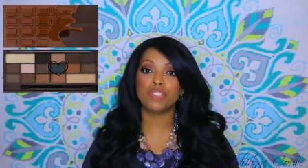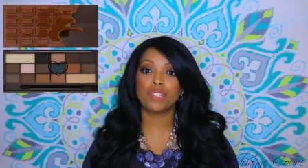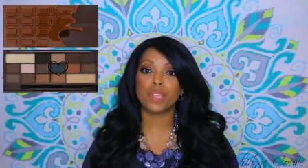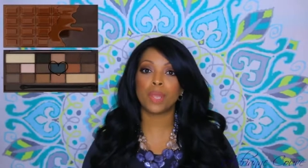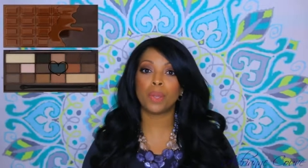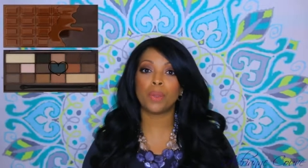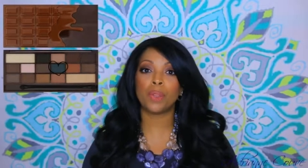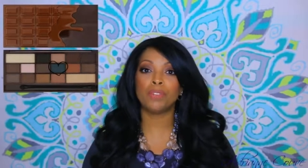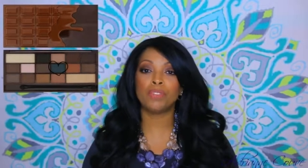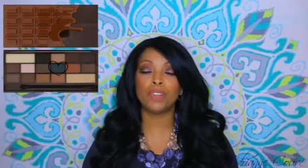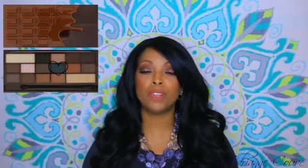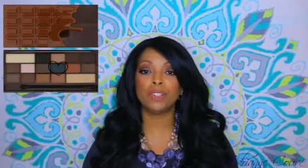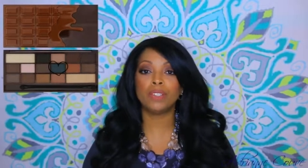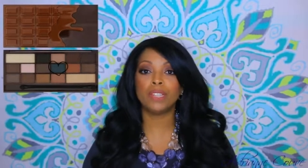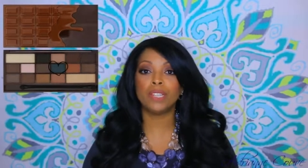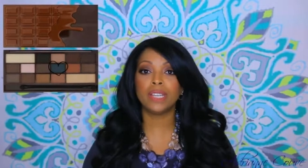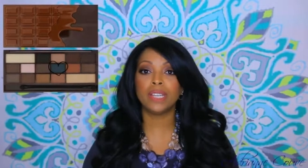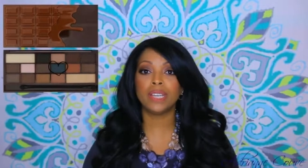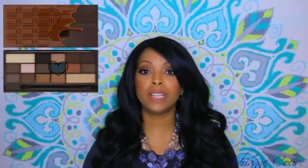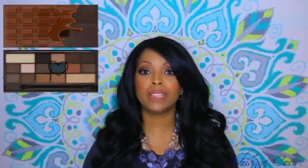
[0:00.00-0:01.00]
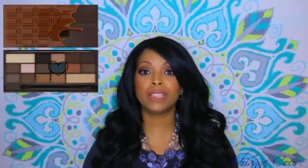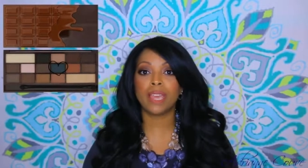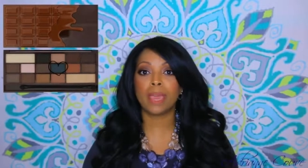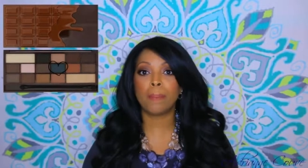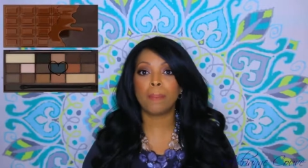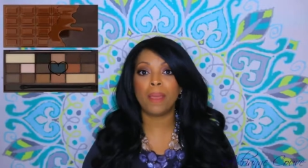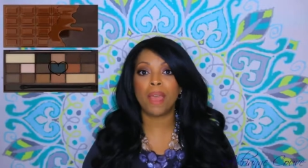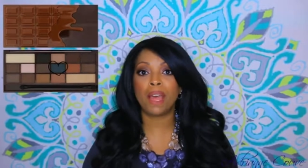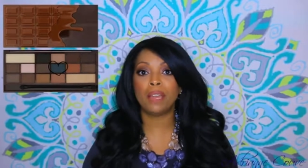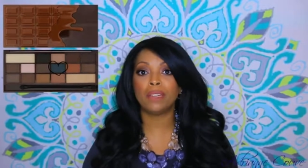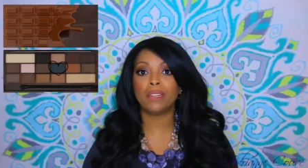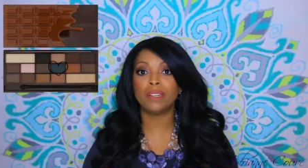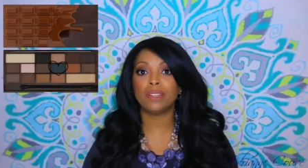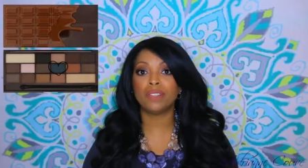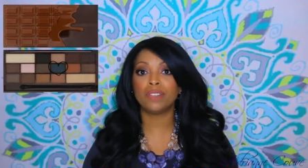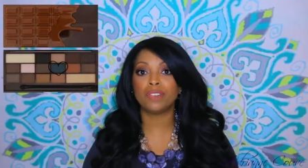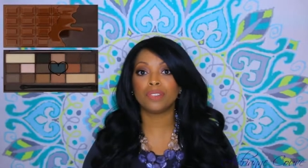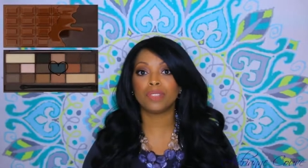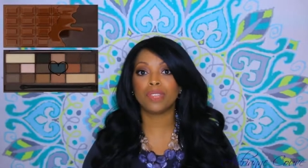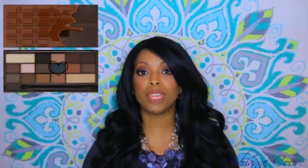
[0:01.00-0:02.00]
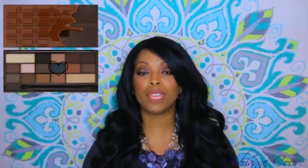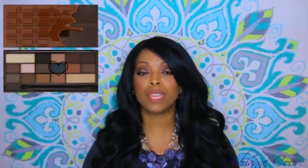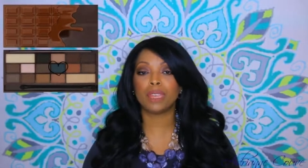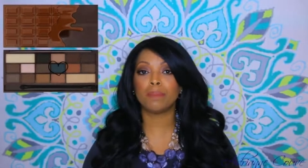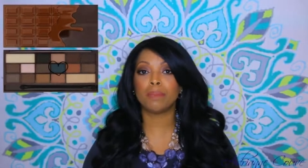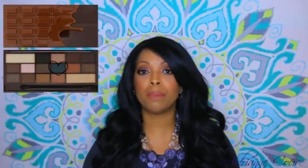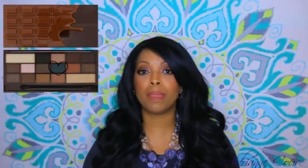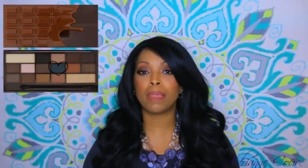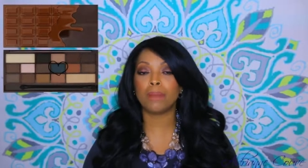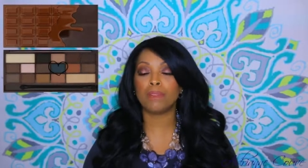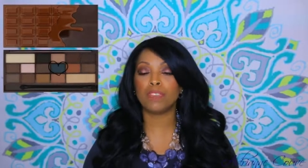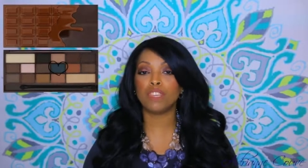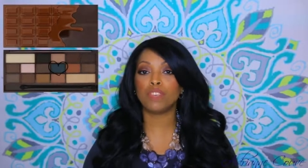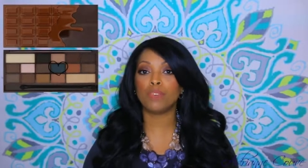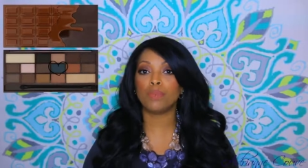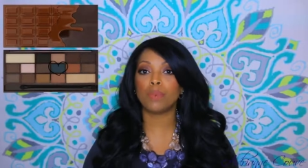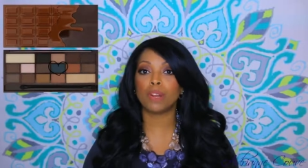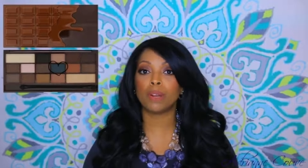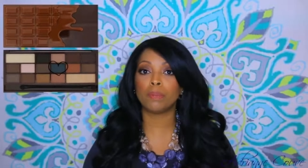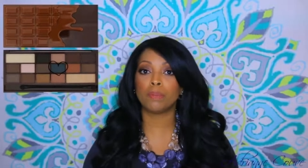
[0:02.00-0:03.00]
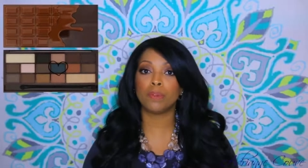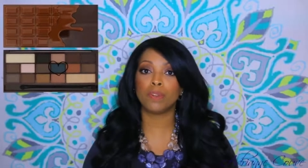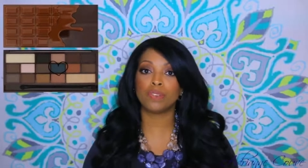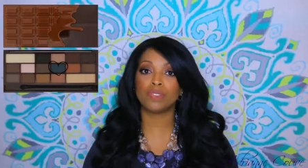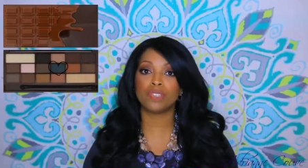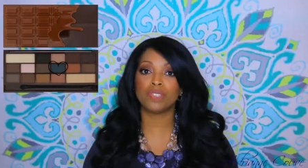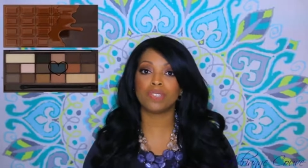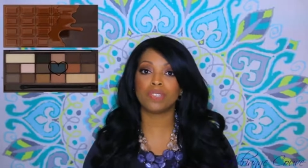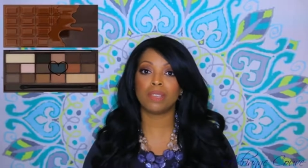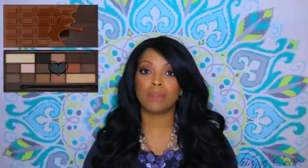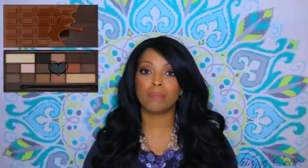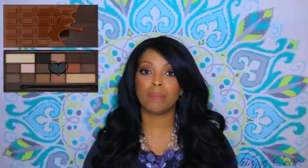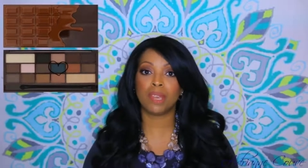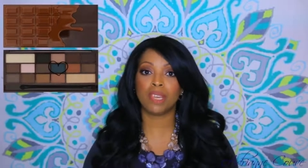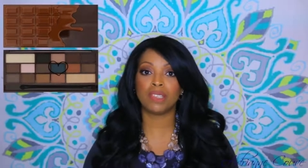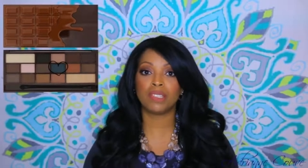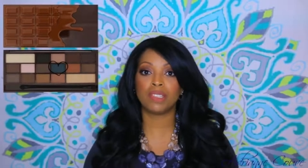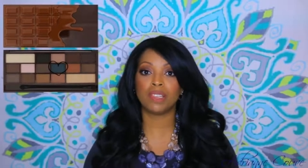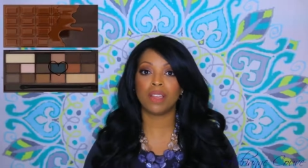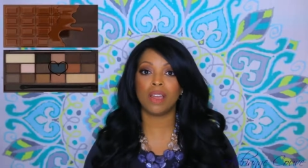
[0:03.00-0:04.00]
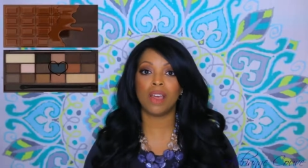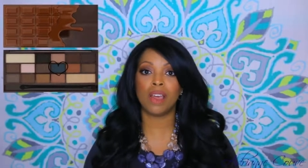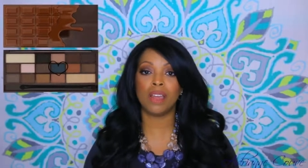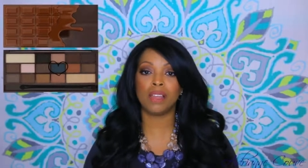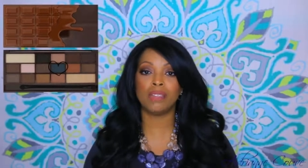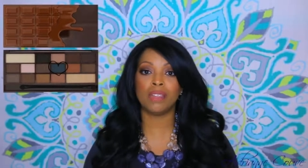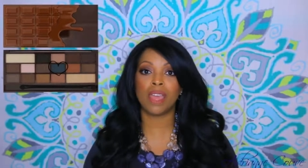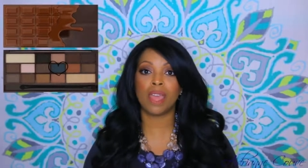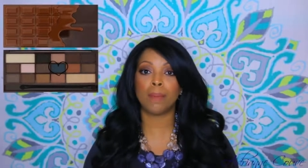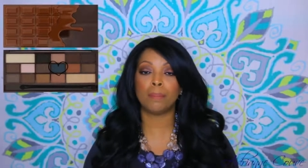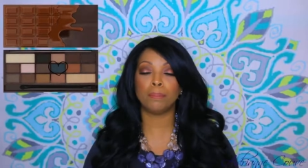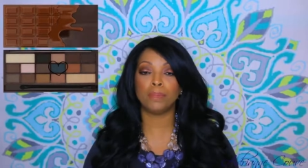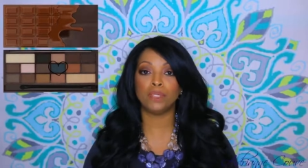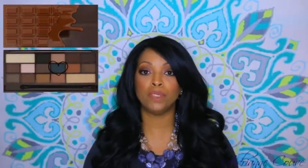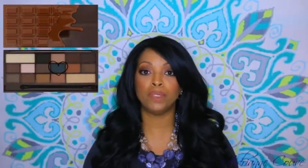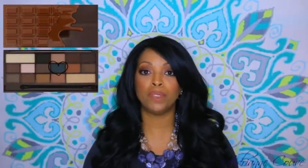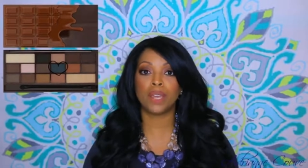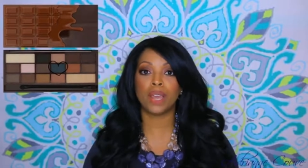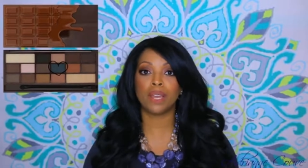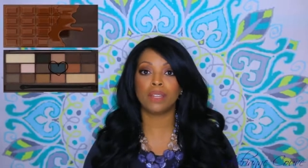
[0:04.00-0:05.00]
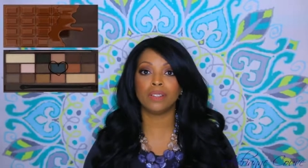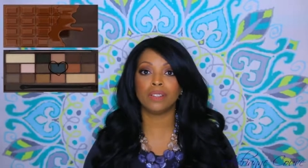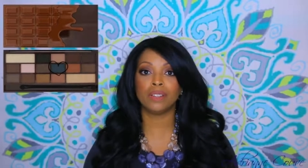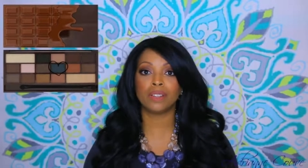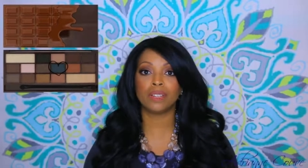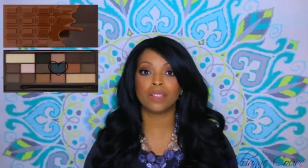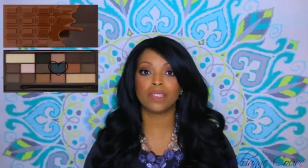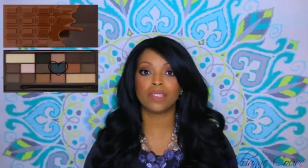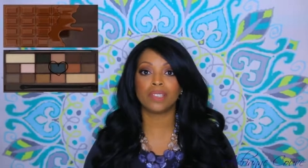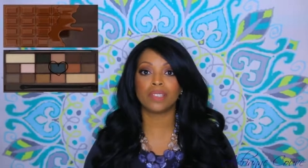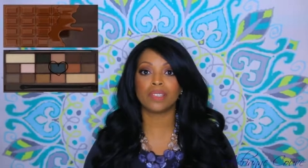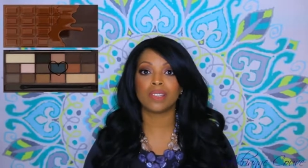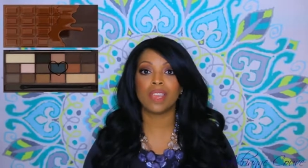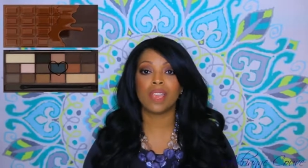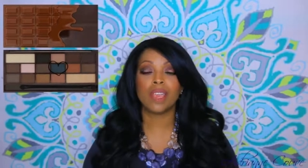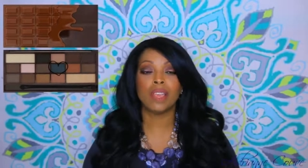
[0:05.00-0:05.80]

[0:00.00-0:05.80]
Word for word: So if you're looking at that palette and you're thinking maybe you want to purchase it based on that blue color because it